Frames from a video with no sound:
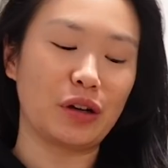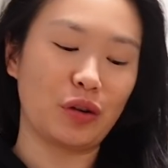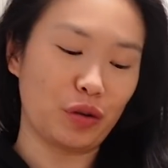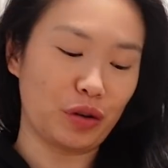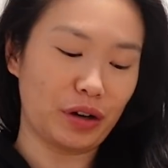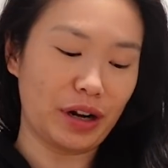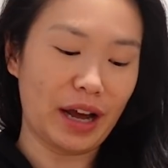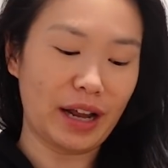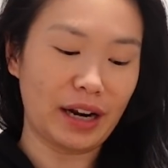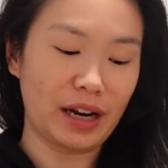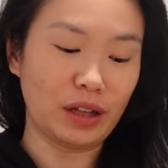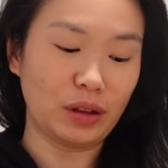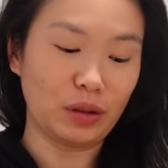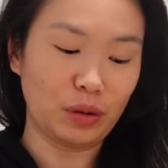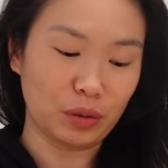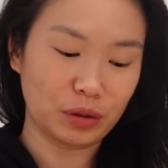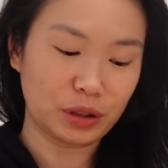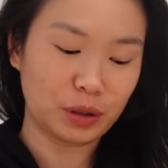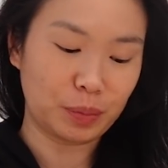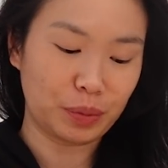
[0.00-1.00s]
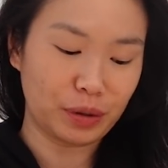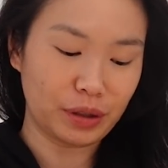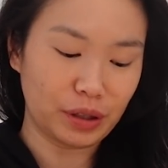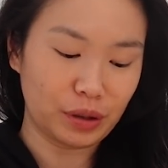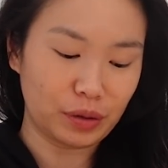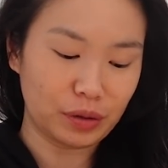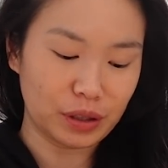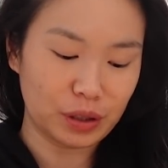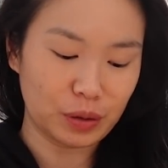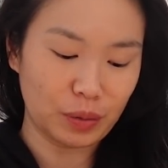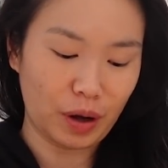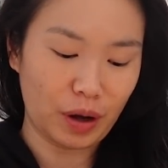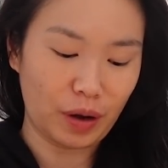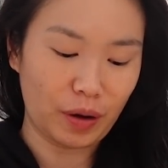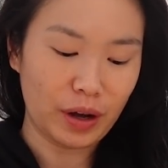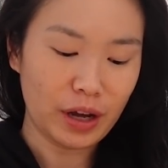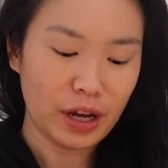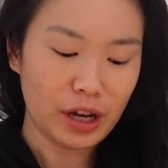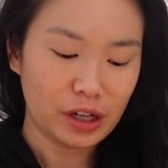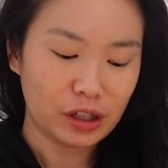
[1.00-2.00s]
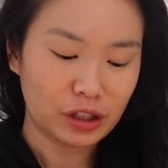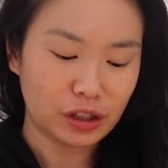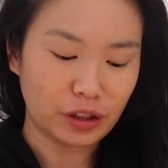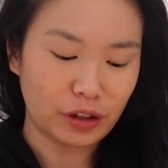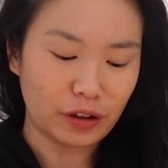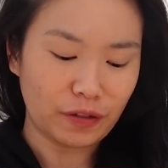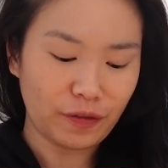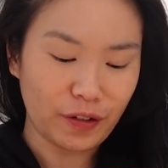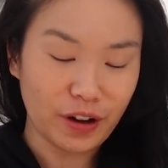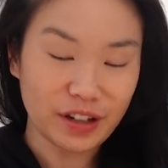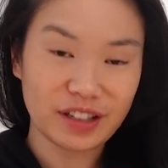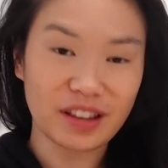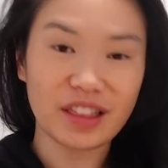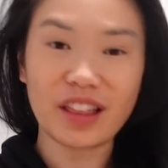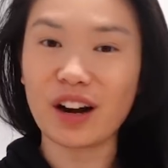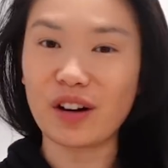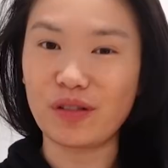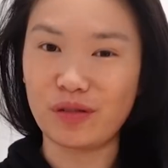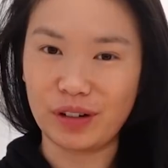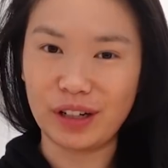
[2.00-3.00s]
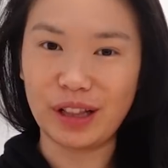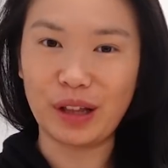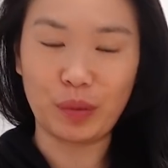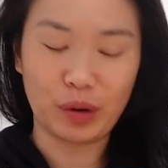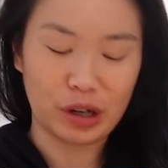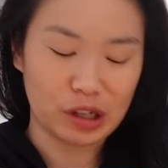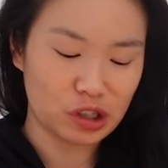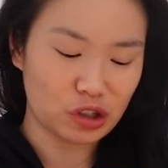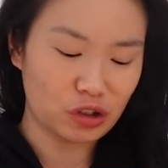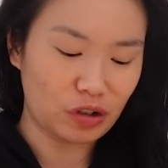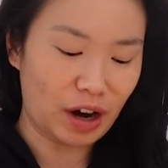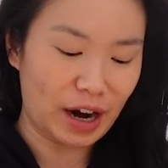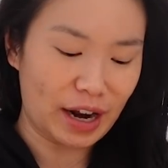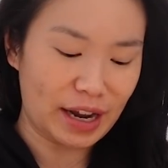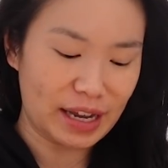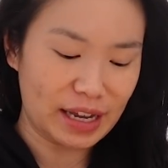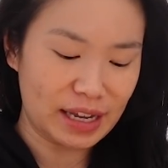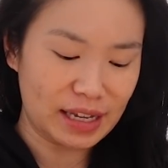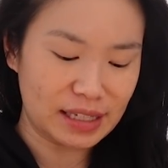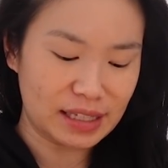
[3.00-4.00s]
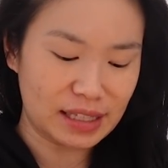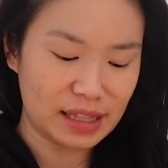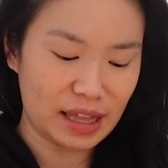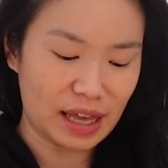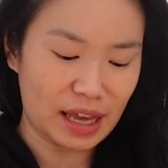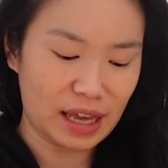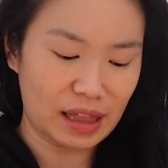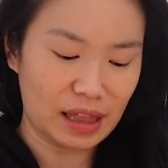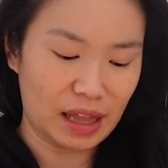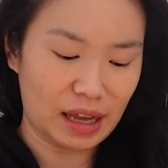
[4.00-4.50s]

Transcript: good and it looks pretty good as well. So the first thing that I really want to try is their